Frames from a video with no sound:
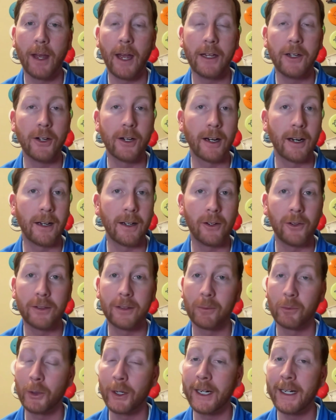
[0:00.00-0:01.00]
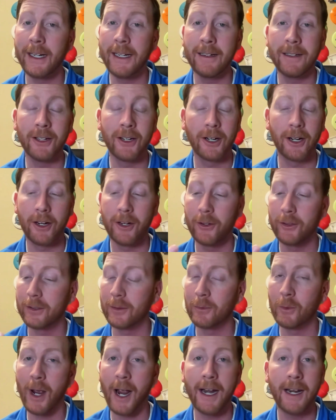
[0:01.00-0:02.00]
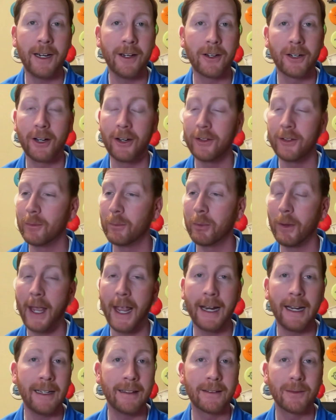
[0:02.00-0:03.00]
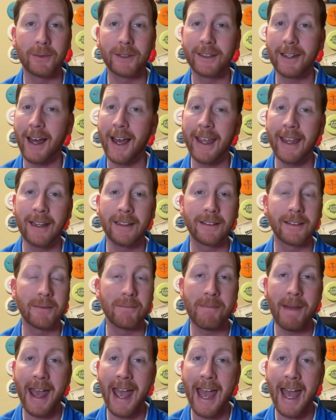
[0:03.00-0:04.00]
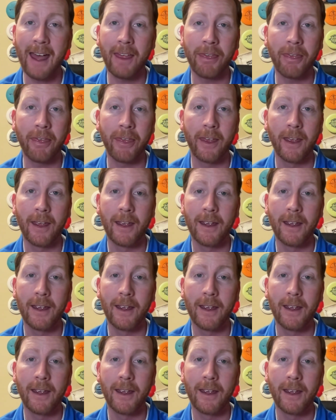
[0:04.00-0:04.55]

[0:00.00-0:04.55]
You're going to do some reading, you're going to do some writing, you're going to planning, some science, some math.